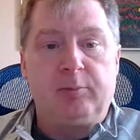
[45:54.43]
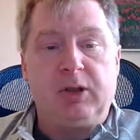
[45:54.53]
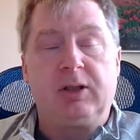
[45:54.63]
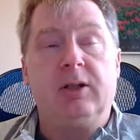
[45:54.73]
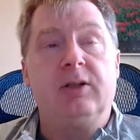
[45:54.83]

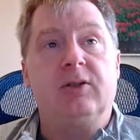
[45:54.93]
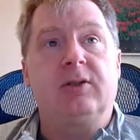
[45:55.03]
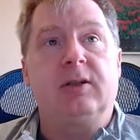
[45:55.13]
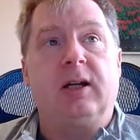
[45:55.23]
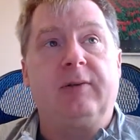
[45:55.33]

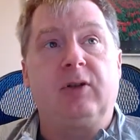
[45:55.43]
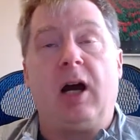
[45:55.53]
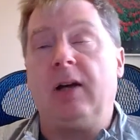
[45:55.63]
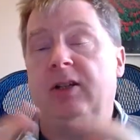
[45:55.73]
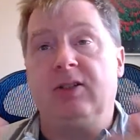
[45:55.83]
Because I've
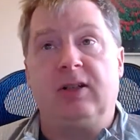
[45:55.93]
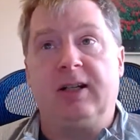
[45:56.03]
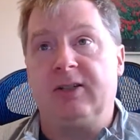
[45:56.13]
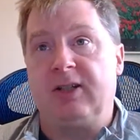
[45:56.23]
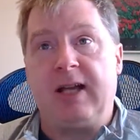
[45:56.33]
got these
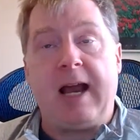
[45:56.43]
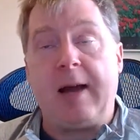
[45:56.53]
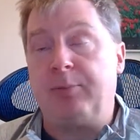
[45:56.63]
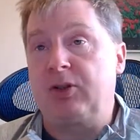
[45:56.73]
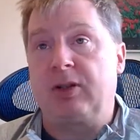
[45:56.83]
legacy
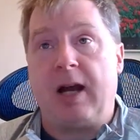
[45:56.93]
apps.